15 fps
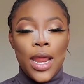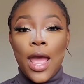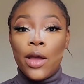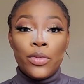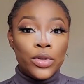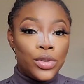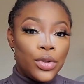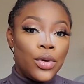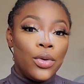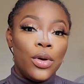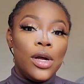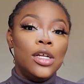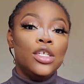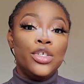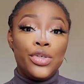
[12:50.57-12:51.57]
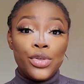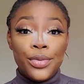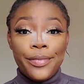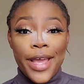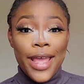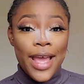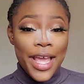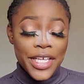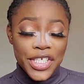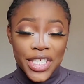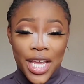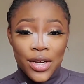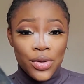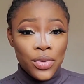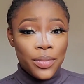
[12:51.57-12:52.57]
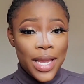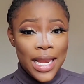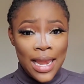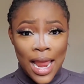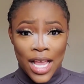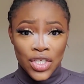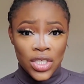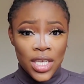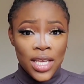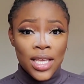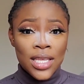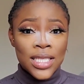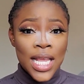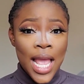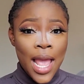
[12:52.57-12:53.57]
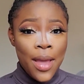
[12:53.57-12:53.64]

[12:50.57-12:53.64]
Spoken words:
I would go and do my eyeshadow, my lashes,